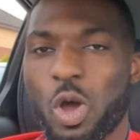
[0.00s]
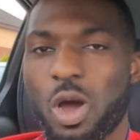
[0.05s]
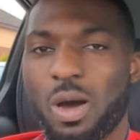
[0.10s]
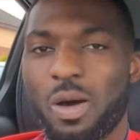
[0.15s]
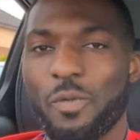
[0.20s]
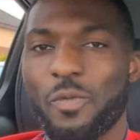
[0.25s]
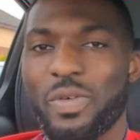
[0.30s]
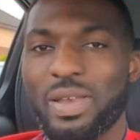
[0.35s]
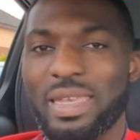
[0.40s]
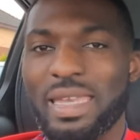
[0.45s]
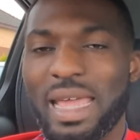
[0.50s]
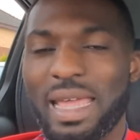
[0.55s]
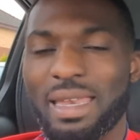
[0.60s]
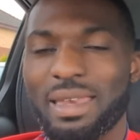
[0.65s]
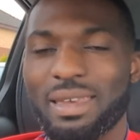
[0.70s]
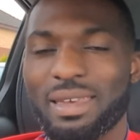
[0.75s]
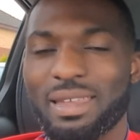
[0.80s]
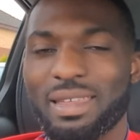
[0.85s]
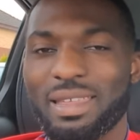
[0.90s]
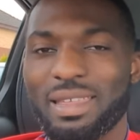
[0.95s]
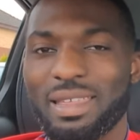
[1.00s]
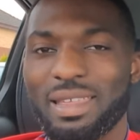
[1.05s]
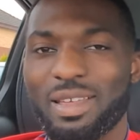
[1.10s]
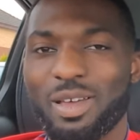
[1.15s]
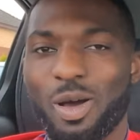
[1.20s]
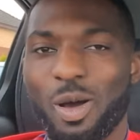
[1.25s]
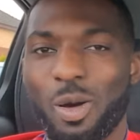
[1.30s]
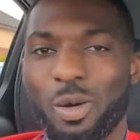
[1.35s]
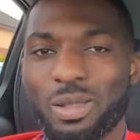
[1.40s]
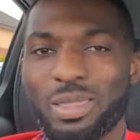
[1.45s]
confident
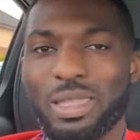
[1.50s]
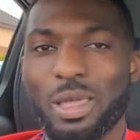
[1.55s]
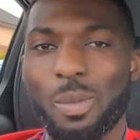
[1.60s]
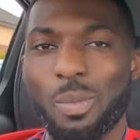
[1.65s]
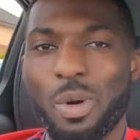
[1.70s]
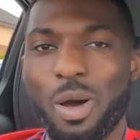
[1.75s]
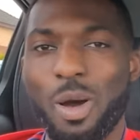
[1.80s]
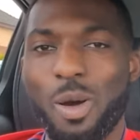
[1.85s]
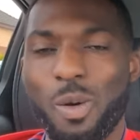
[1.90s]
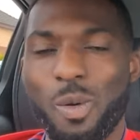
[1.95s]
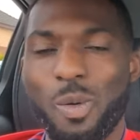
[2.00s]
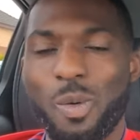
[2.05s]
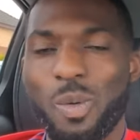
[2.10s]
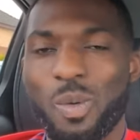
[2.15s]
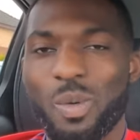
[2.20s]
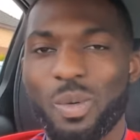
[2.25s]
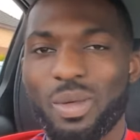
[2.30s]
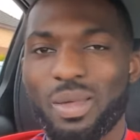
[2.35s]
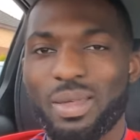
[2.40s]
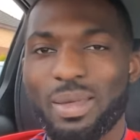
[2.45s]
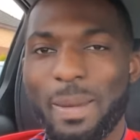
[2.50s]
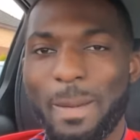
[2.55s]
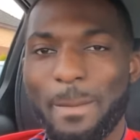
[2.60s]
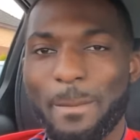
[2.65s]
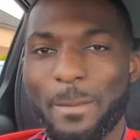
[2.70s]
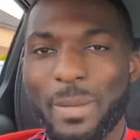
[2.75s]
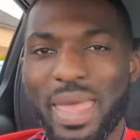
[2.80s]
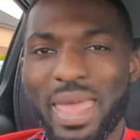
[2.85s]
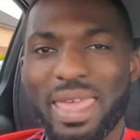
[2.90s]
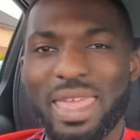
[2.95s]
on the ball,
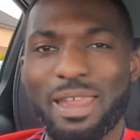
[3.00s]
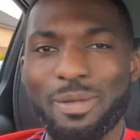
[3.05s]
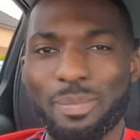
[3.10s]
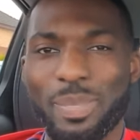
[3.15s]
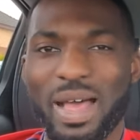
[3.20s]
making